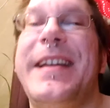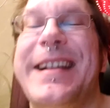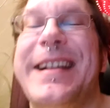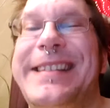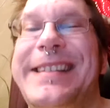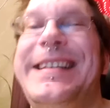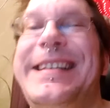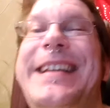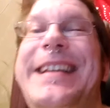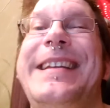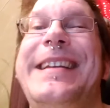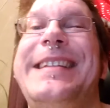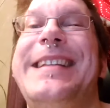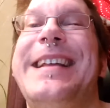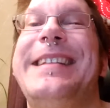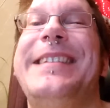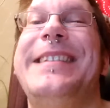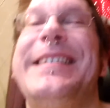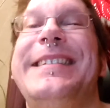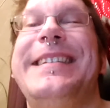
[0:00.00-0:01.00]
in a city
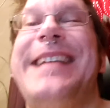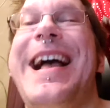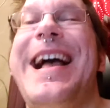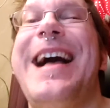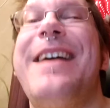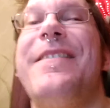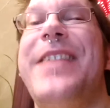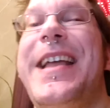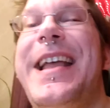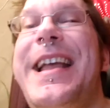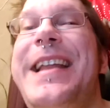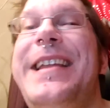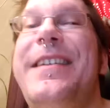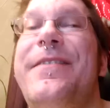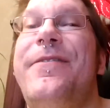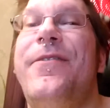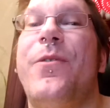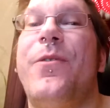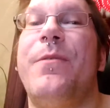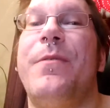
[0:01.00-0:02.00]
that doesn't have any
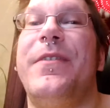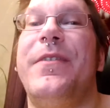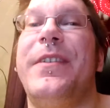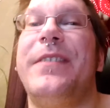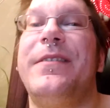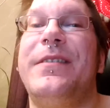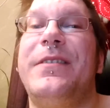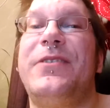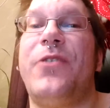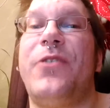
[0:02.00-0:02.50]
form of